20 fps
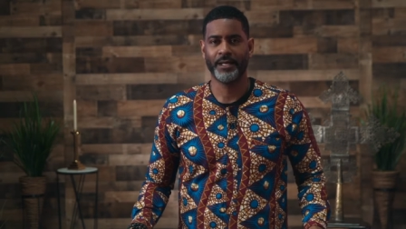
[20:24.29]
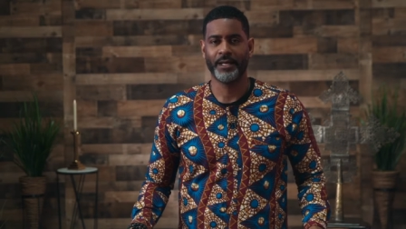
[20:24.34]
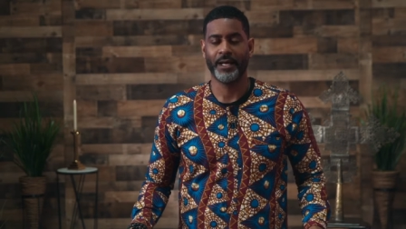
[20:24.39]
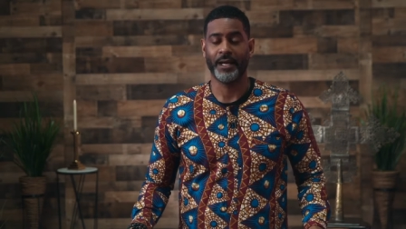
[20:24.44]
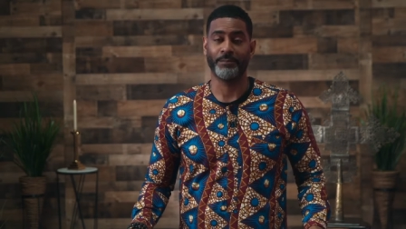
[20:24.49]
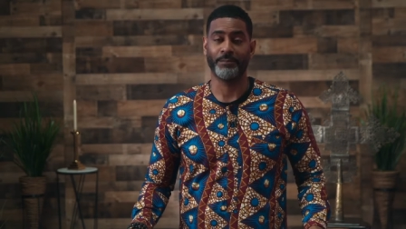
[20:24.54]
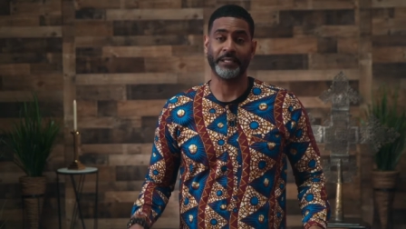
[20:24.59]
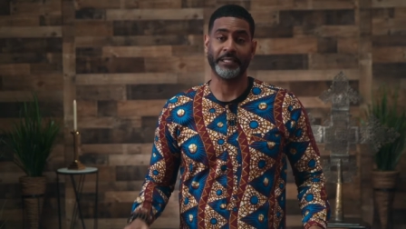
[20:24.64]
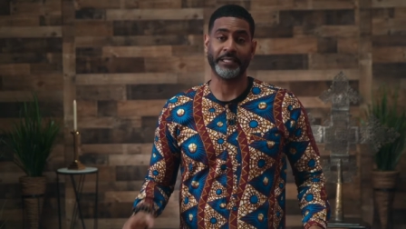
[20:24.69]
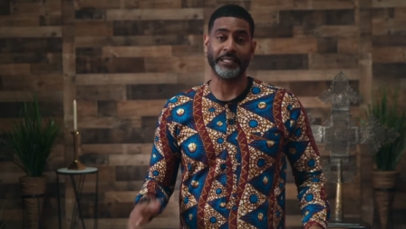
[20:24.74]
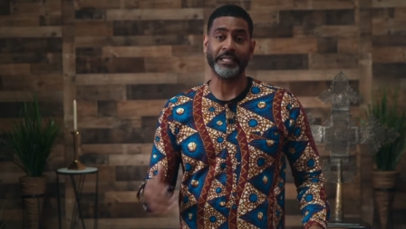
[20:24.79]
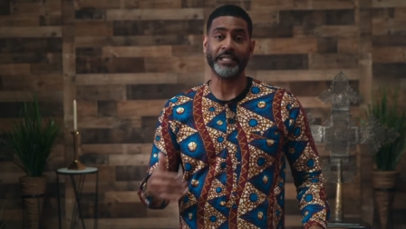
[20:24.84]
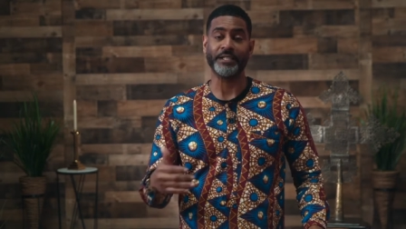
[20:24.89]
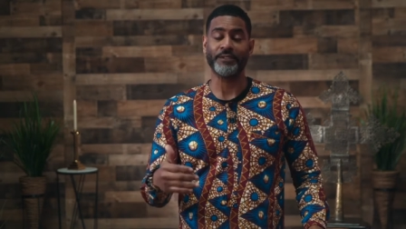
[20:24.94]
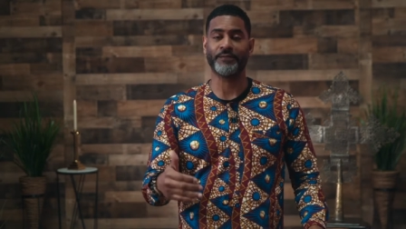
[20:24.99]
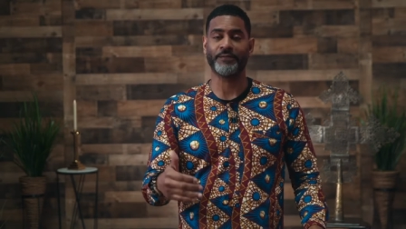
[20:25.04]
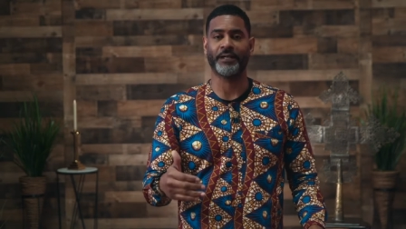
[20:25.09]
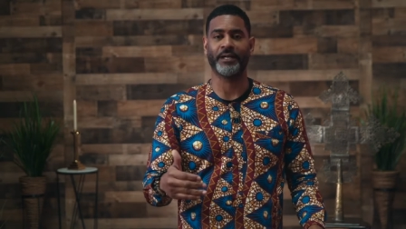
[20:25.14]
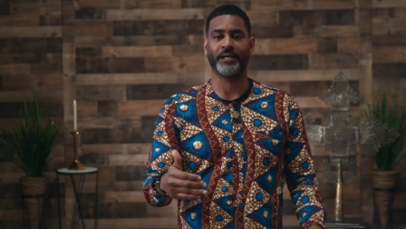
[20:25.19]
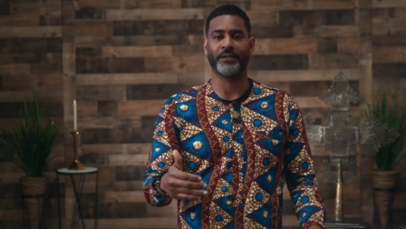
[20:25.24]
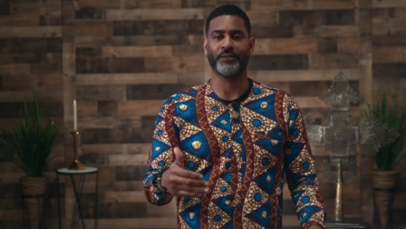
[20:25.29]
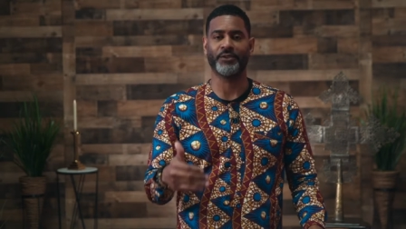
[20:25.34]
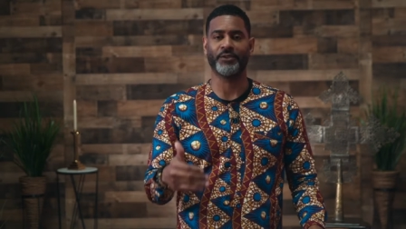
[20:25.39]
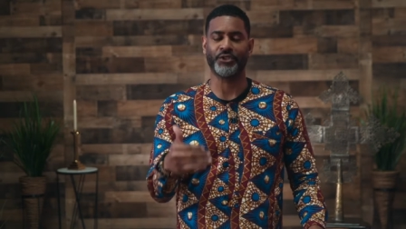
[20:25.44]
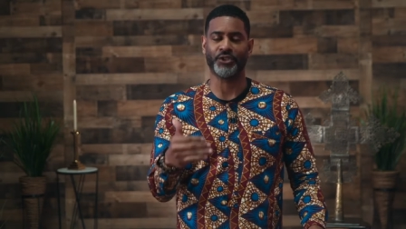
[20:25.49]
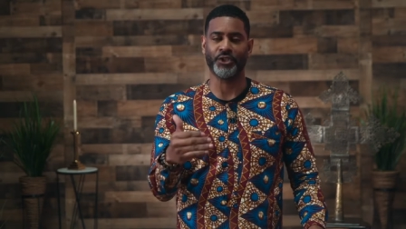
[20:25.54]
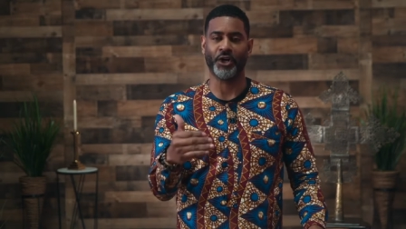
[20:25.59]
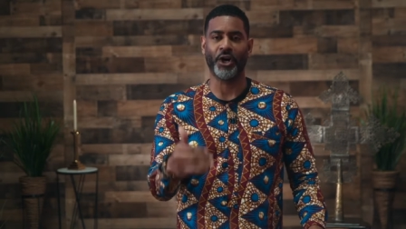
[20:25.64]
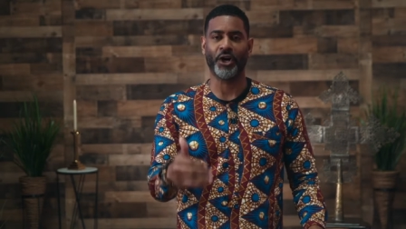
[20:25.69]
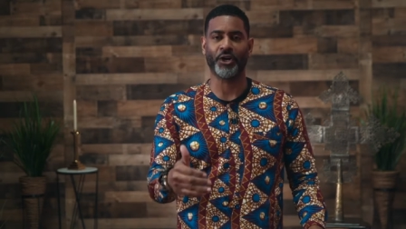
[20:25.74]
I believe the
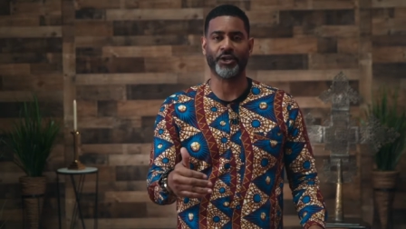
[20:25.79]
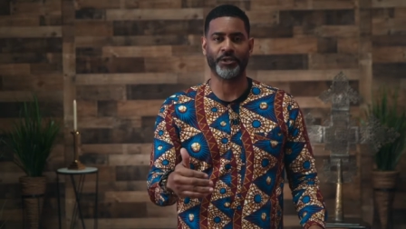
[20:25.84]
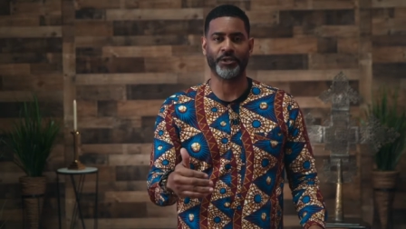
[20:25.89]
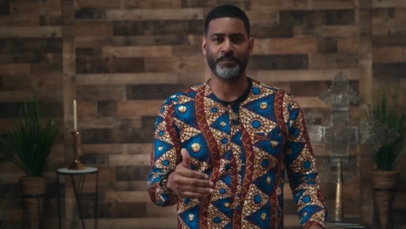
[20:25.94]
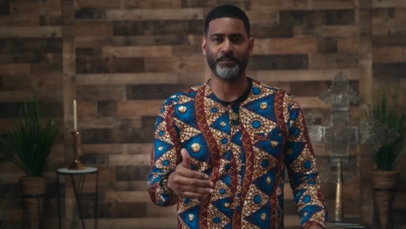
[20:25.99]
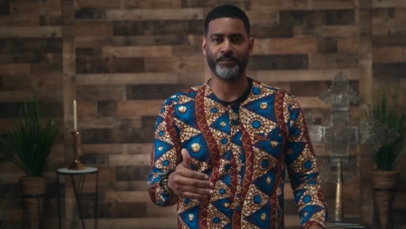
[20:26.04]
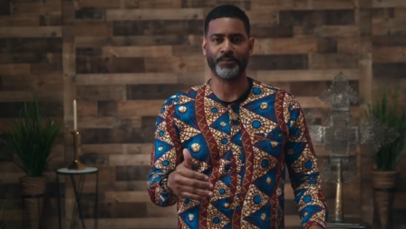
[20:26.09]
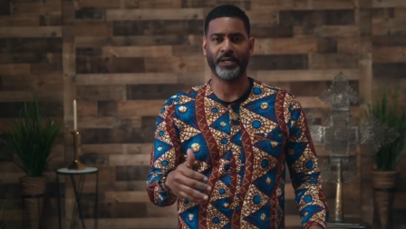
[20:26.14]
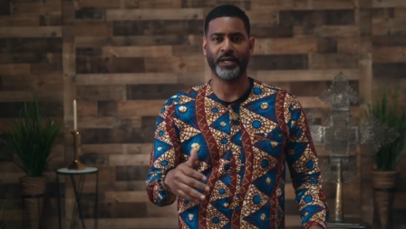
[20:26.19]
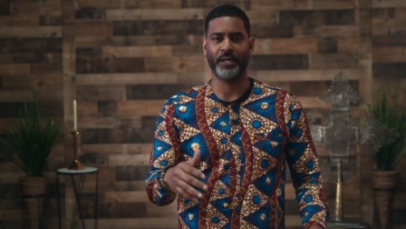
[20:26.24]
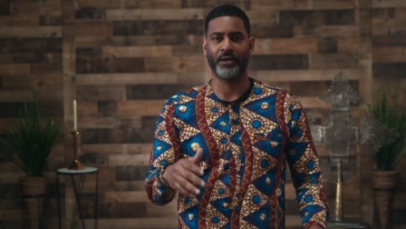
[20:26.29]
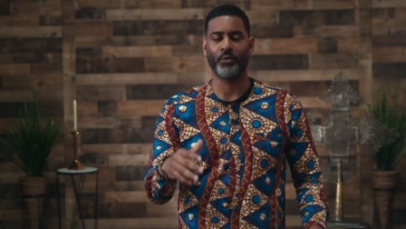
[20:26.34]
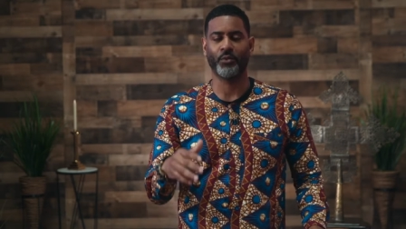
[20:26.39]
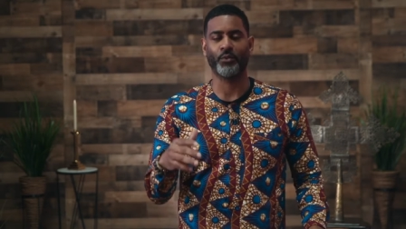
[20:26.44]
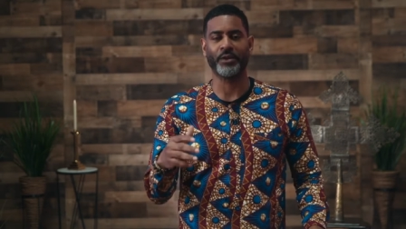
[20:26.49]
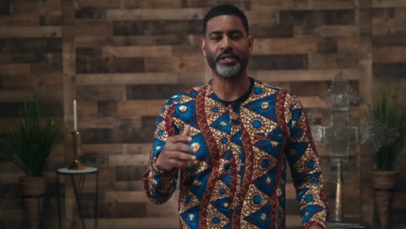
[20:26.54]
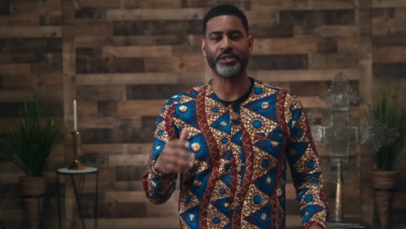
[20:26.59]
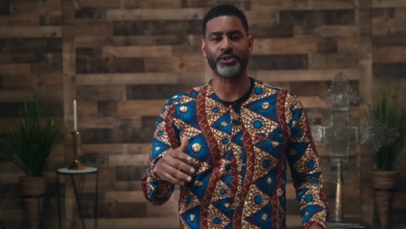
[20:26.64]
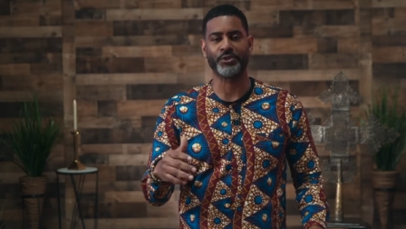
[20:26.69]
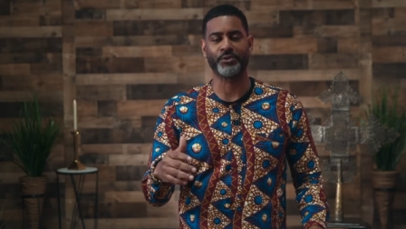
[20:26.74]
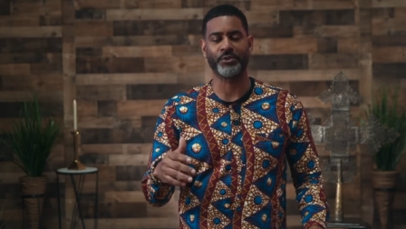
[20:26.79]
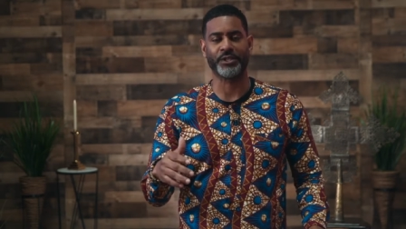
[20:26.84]
daughter went to